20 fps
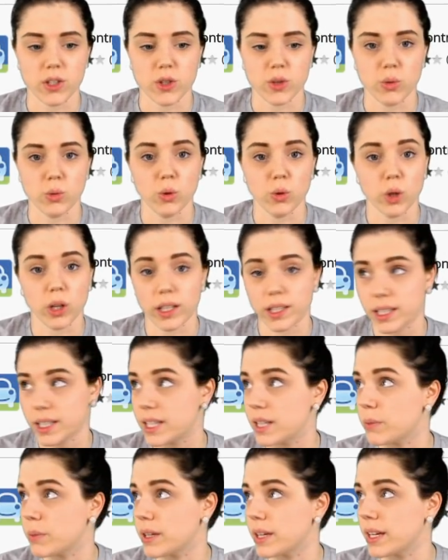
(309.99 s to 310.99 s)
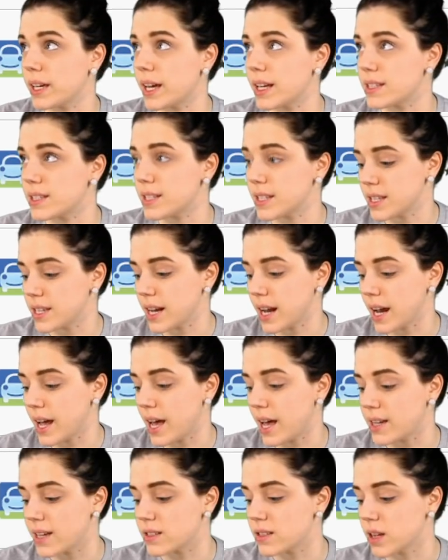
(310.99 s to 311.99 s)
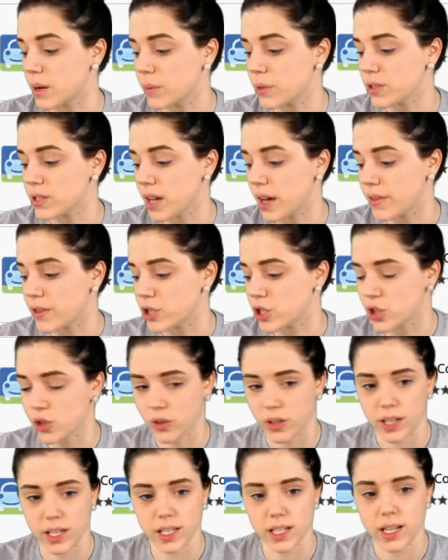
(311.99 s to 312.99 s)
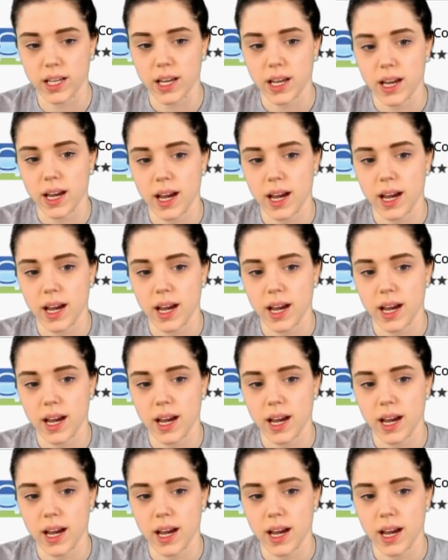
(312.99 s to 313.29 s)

to look at the KeepKey and see that it has numbers on the screen,